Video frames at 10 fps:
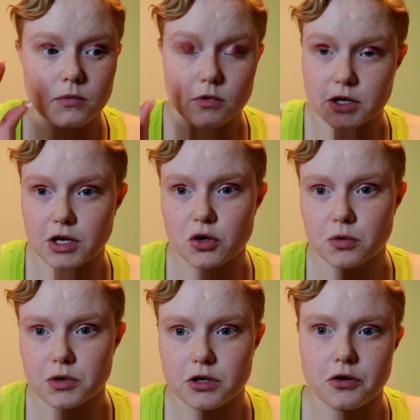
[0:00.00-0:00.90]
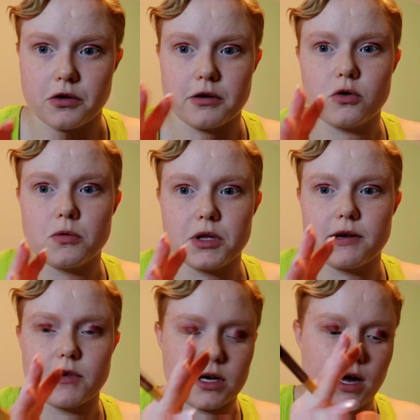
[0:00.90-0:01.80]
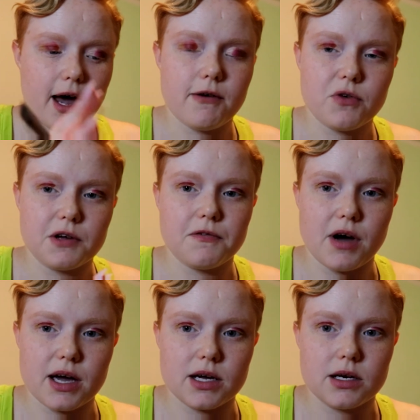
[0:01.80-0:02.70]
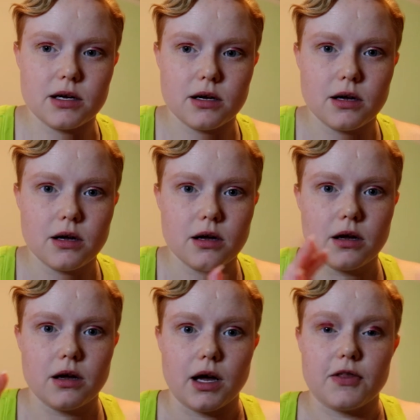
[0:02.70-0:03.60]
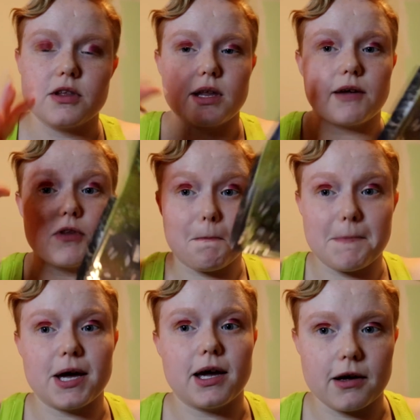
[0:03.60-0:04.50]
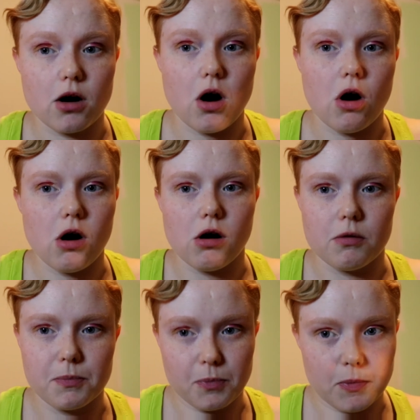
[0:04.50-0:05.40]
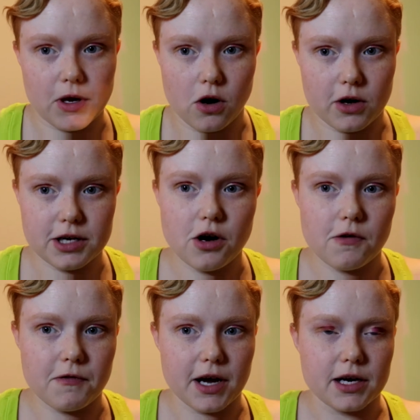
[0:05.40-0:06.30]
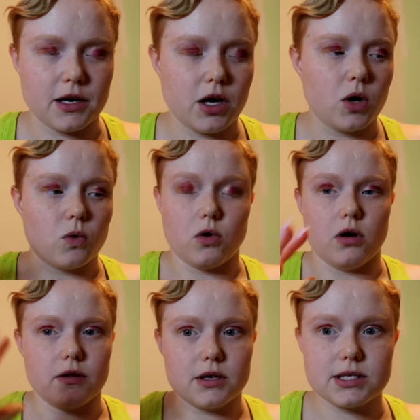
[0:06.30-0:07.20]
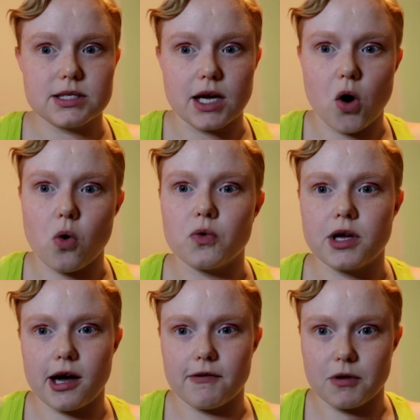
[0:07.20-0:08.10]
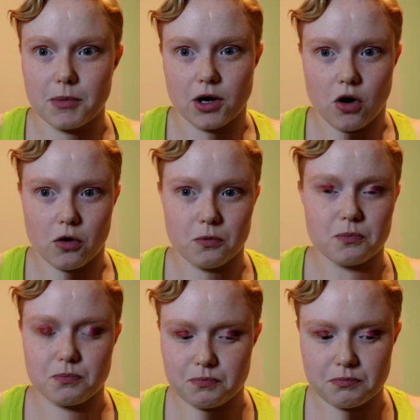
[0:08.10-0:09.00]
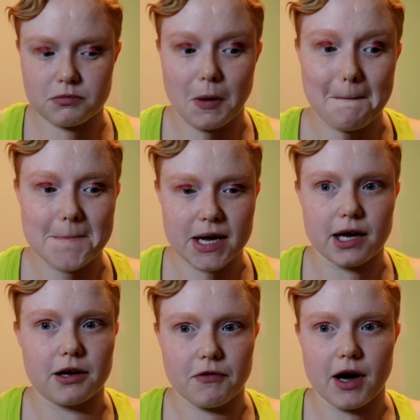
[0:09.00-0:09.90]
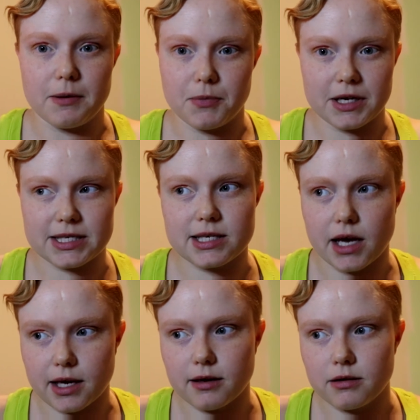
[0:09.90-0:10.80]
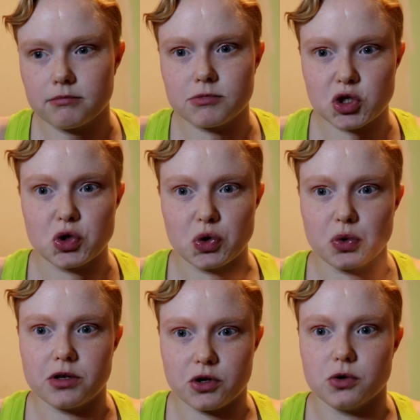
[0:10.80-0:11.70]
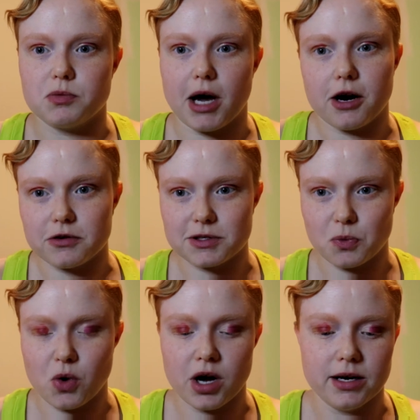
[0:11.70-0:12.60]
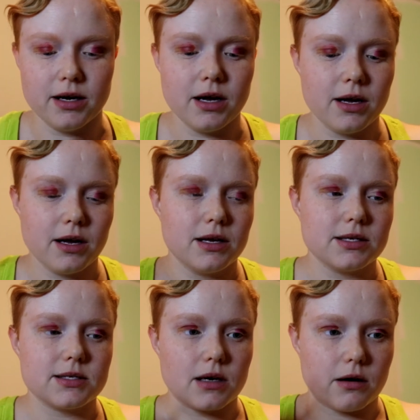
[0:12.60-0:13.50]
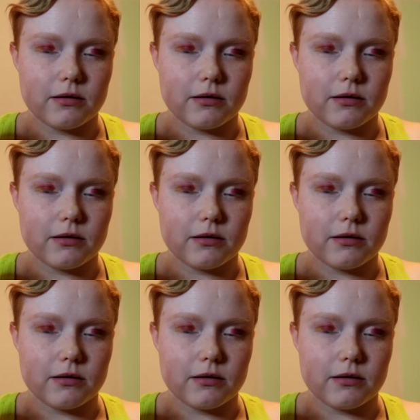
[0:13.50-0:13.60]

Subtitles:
like they normally do. They normally have like a halfway fight, and then they have the big all be all end all fight. Well, in this they only have the big fight, but it's like two huge battles in one, so